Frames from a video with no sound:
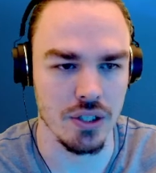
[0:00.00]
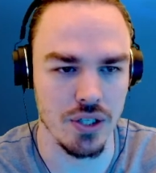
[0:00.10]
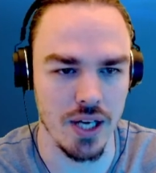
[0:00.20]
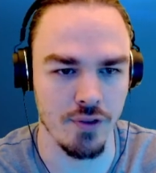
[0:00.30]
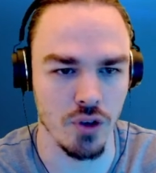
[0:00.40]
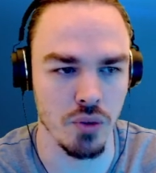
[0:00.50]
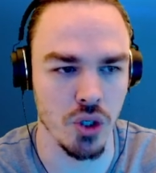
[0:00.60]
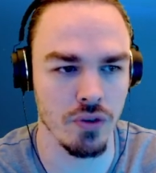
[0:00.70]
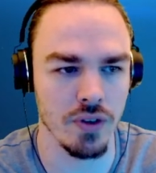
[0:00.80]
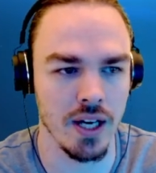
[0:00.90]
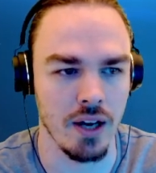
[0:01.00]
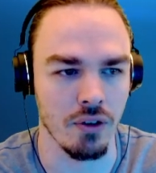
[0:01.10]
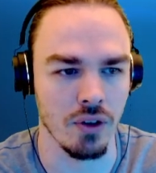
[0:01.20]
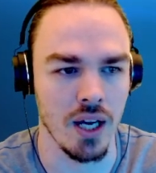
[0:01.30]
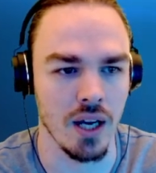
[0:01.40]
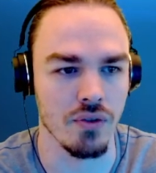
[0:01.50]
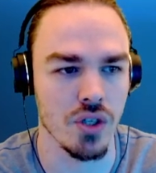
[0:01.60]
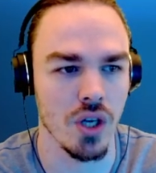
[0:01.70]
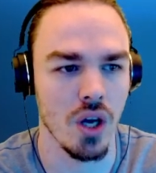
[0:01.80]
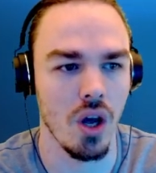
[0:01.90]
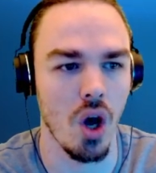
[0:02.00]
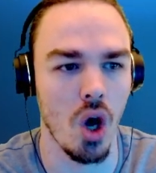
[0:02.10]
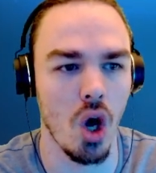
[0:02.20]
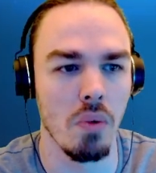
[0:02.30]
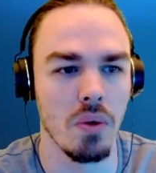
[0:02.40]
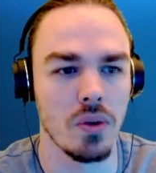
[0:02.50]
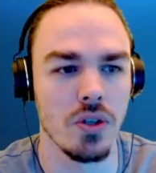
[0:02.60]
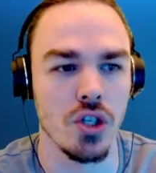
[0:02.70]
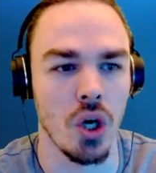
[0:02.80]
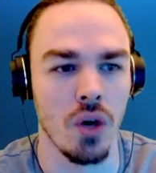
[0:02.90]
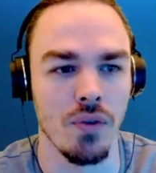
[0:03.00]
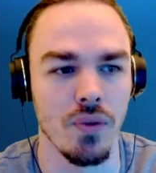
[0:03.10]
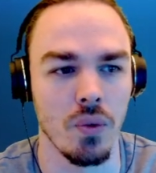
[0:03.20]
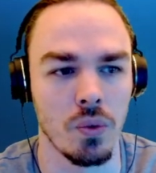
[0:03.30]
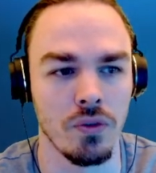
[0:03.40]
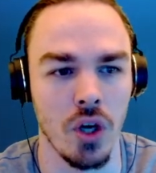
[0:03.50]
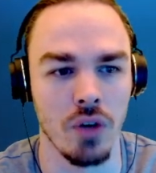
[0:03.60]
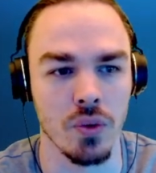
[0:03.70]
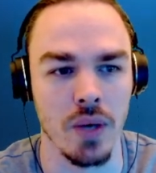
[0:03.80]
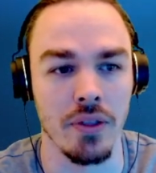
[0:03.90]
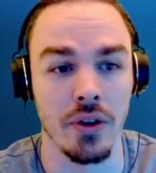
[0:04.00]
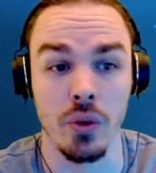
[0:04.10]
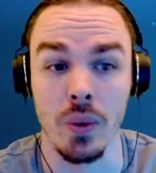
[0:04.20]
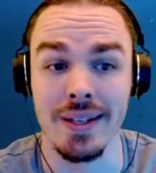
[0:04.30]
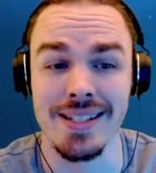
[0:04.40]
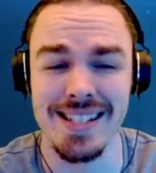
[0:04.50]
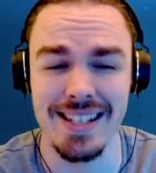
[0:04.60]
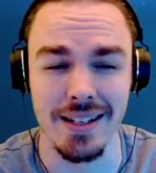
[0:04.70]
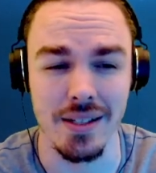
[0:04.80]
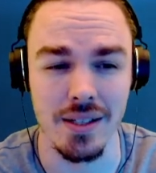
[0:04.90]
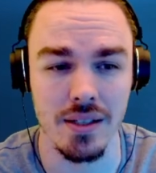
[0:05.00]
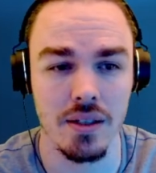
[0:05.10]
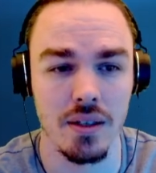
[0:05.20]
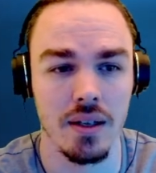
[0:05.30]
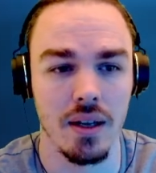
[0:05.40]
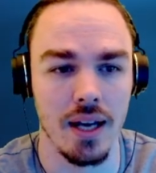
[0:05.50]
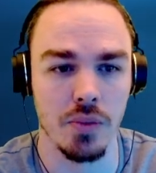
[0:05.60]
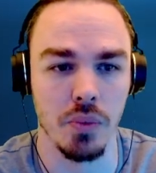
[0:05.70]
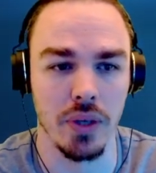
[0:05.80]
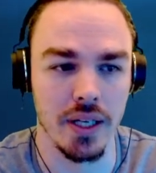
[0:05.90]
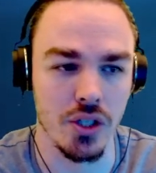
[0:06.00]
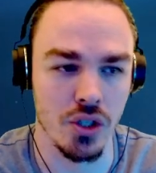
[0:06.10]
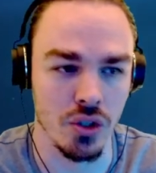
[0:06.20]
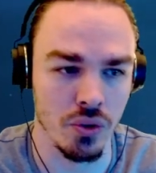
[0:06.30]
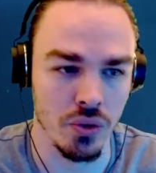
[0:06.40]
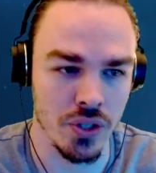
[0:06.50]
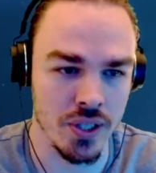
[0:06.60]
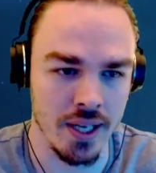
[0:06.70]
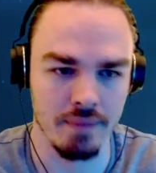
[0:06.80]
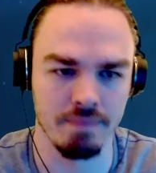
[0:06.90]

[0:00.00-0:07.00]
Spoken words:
after observing how their lives all but revolved around their queen's needs as planets circle the sun.